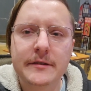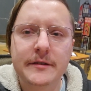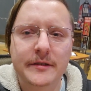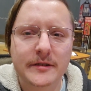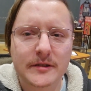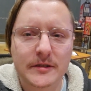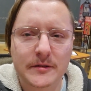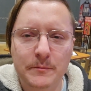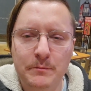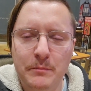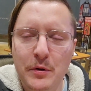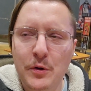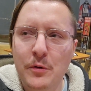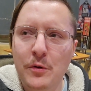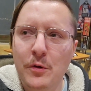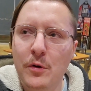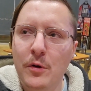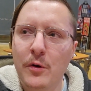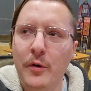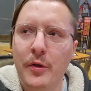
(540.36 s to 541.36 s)

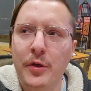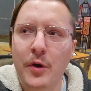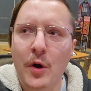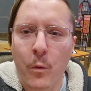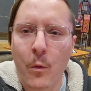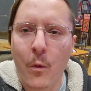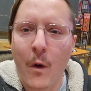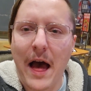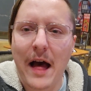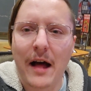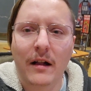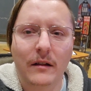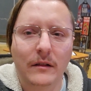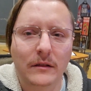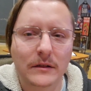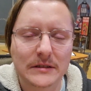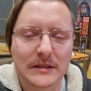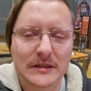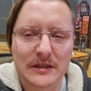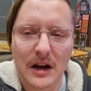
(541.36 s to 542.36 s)
smooth,
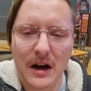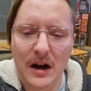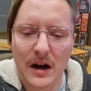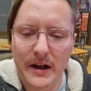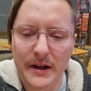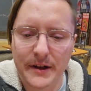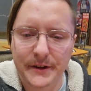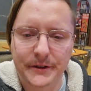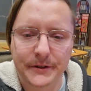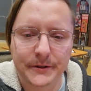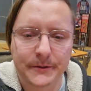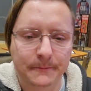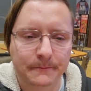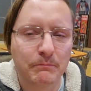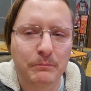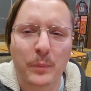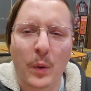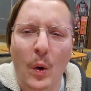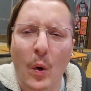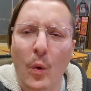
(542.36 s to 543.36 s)
well done,
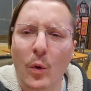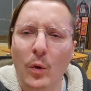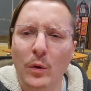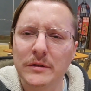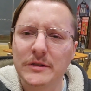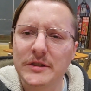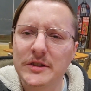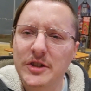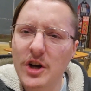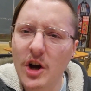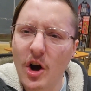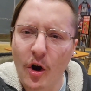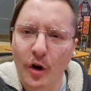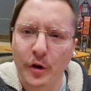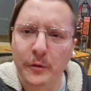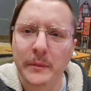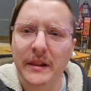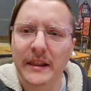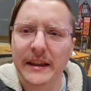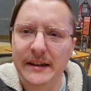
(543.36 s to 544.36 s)
bold
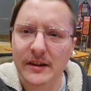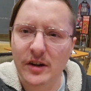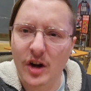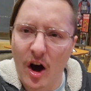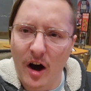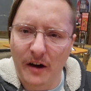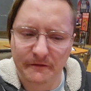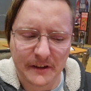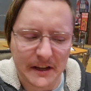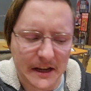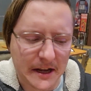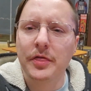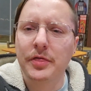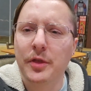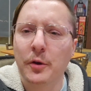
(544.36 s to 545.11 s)
caramely coffee.